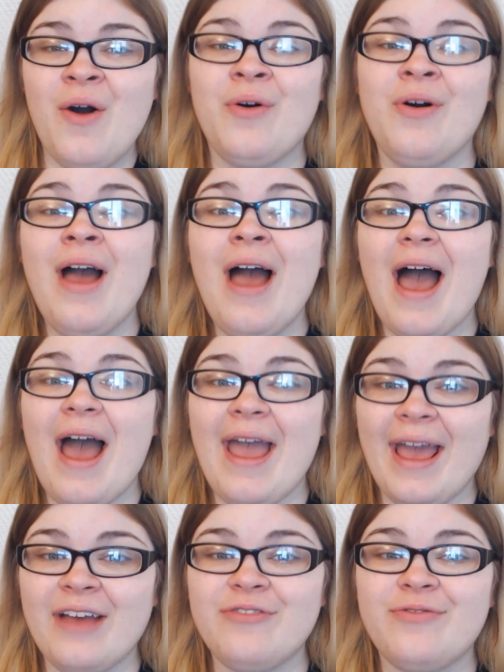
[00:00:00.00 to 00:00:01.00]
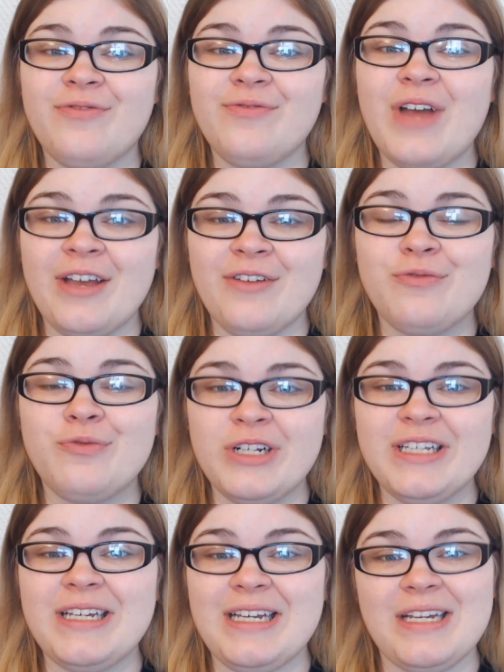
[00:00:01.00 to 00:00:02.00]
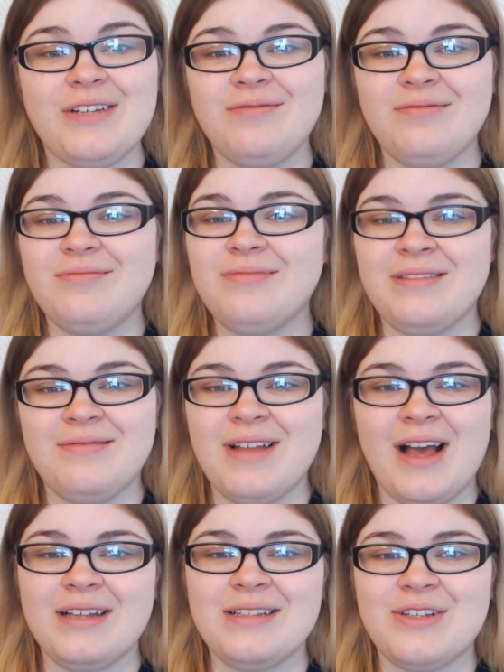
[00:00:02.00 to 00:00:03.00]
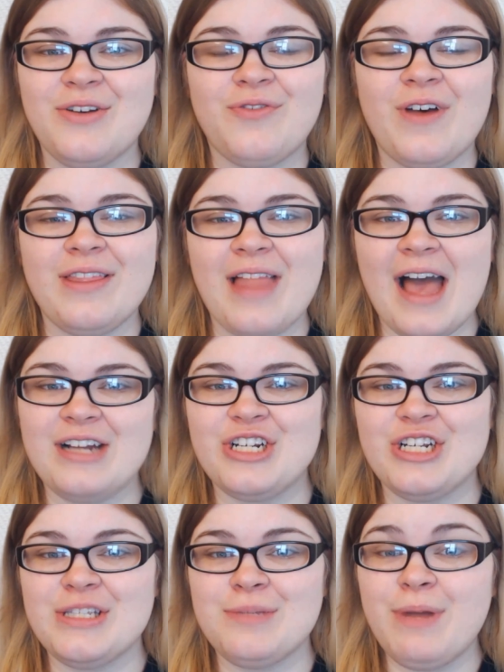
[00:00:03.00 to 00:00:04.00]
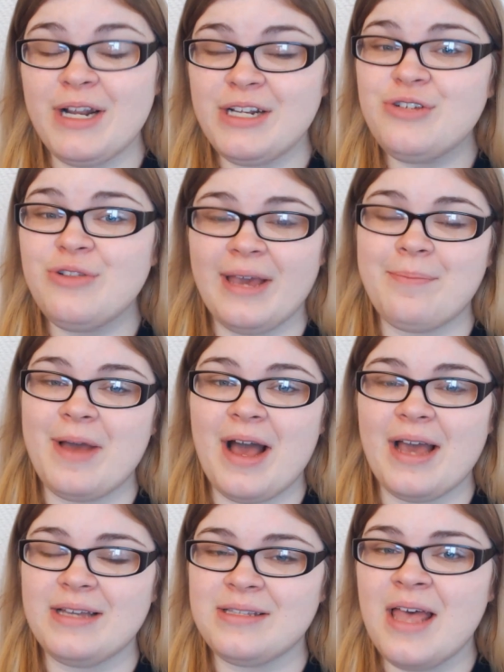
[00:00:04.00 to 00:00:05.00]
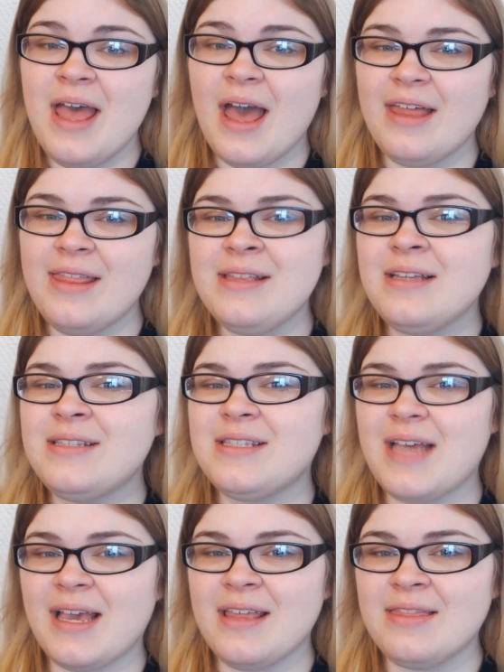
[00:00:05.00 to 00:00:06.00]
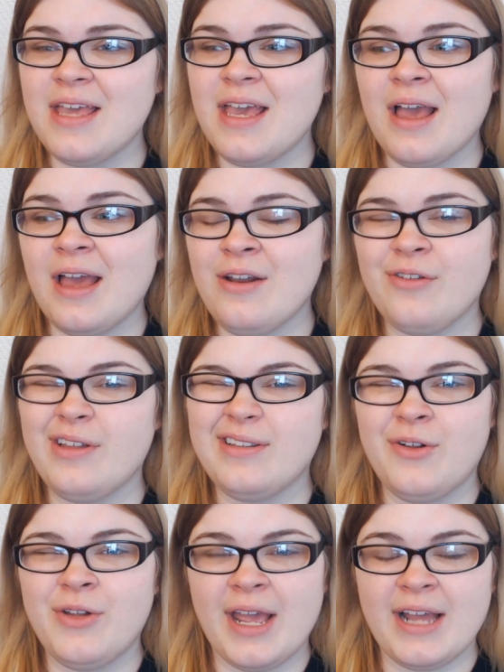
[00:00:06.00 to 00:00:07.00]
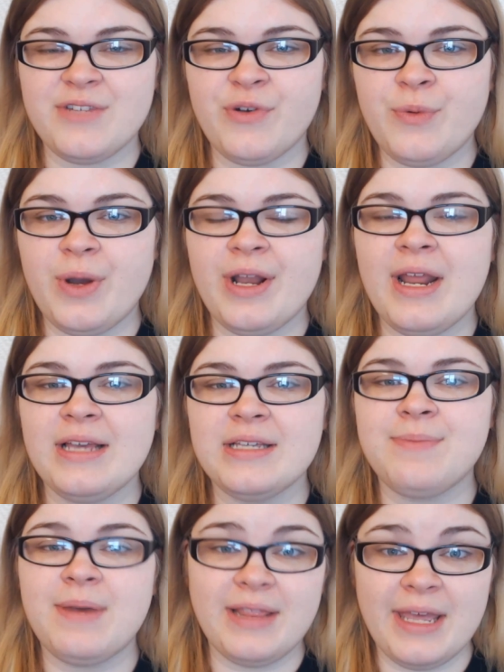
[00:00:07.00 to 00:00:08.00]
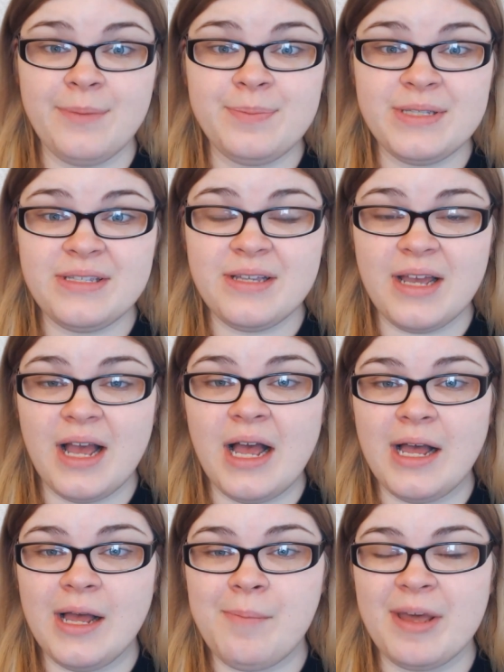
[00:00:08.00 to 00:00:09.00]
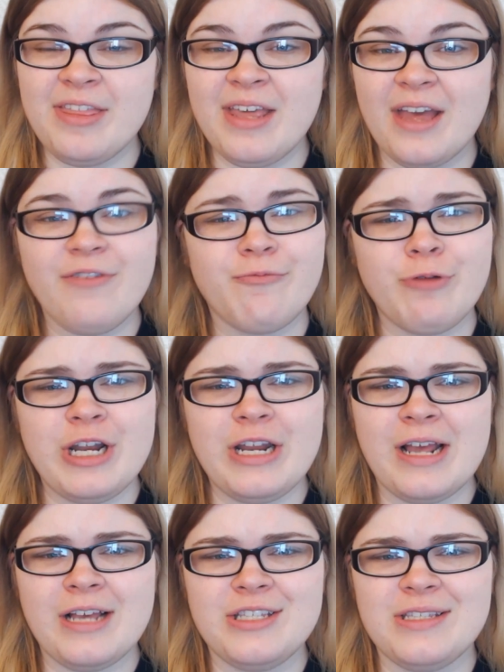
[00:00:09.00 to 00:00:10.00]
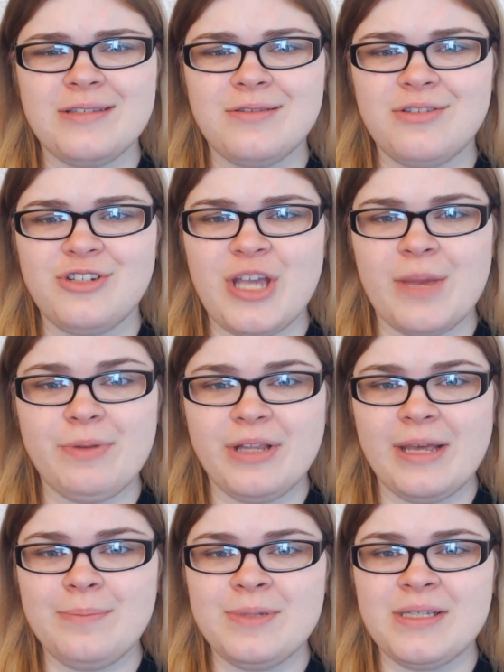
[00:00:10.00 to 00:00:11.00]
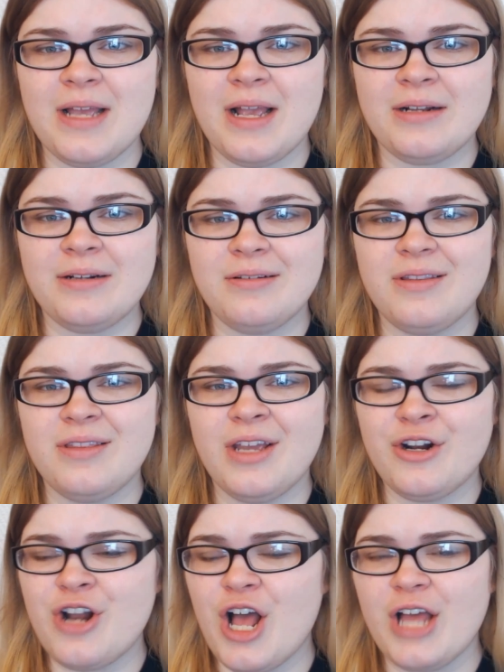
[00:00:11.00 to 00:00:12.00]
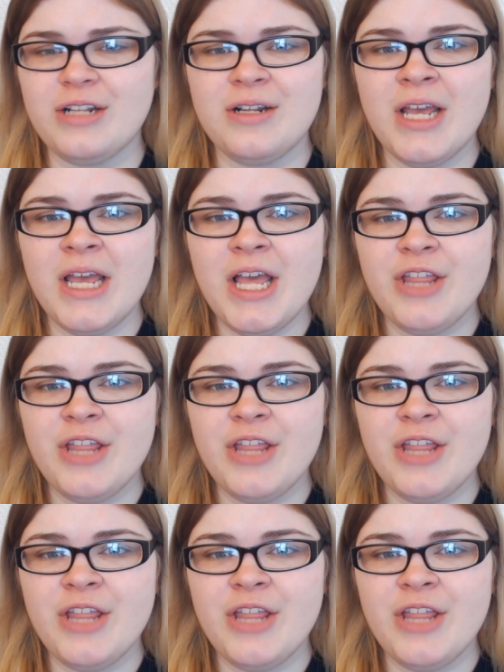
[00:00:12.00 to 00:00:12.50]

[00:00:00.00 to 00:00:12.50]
So I have, I have really not so fun lashes, but I do like my eyes. I think the second thing I know that only asks for one is my lips. Um, I think I have pretty nice shaped lips, and they're not